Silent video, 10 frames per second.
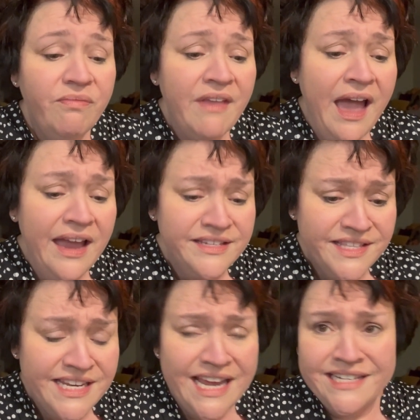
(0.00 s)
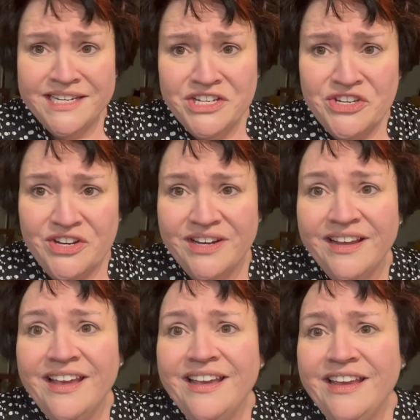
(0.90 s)
I asked the dietitian, you
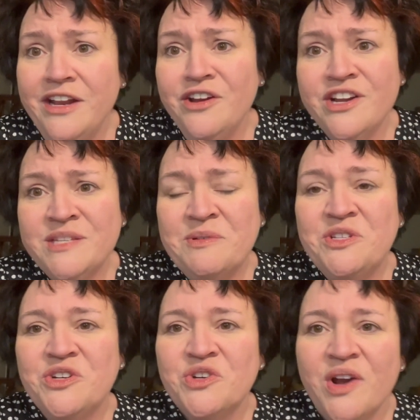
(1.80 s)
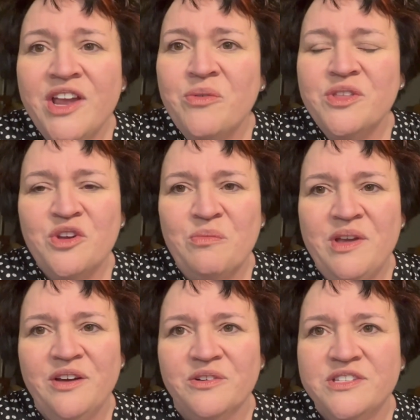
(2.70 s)
know, you're not supposed to drink with your
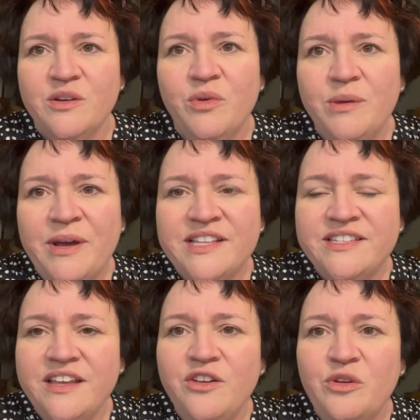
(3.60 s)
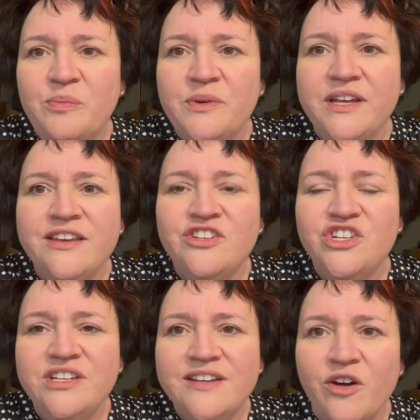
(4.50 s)
meals. So what about soup? And
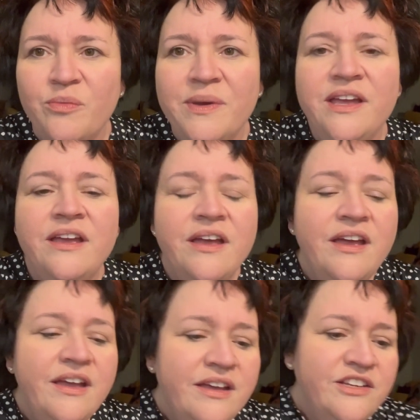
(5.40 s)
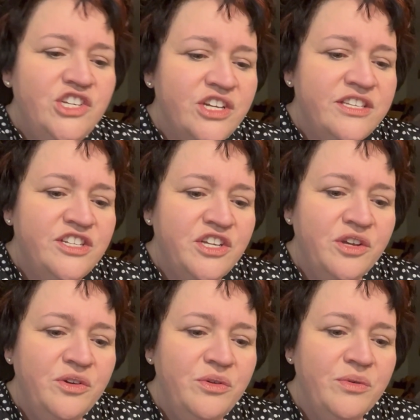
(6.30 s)
she told me just
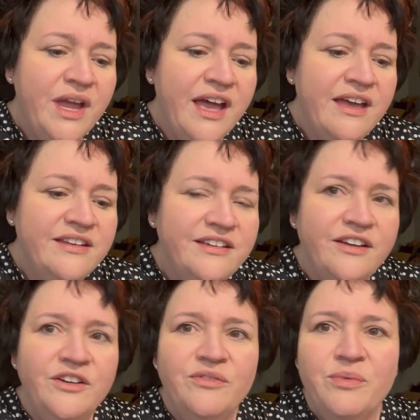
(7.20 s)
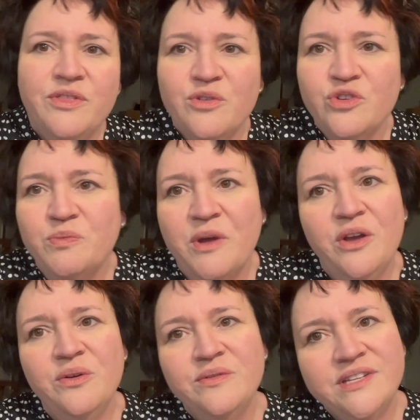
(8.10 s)
to kind of, with your
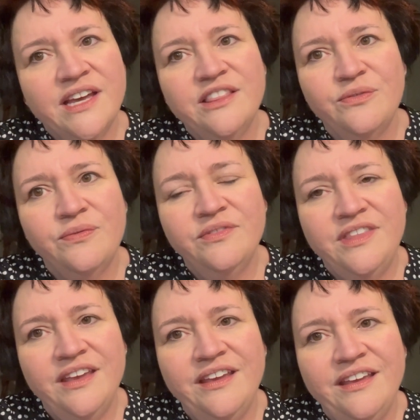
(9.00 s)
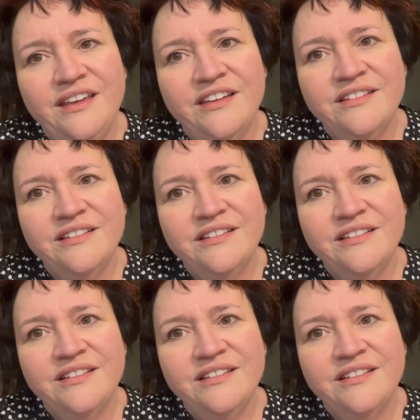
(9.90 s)
spoon, take the, the